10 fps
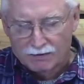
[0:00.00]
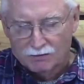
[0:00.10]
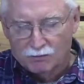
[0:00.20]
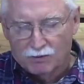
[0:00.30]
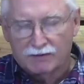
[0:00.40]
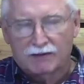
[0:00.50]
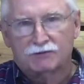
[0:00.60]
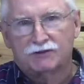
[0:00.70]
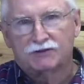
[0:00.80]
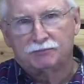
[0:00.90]
one that
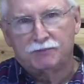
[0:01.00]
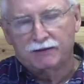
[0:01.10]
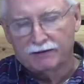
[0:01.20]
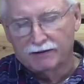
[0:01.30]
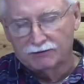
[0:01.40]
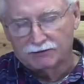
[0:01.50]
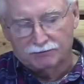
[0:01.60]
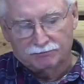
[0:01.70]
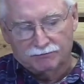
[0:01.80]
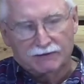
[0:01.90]
was experienced
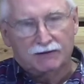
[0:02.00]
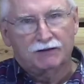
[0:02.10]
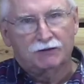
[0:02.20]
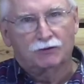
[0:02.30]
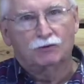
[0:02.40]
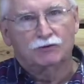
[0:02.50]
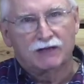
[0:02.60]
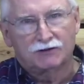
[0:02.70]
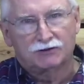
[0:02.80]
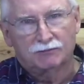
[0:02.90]
in the Old
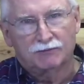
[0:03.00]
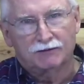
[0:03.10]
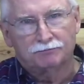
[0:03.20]
Testament.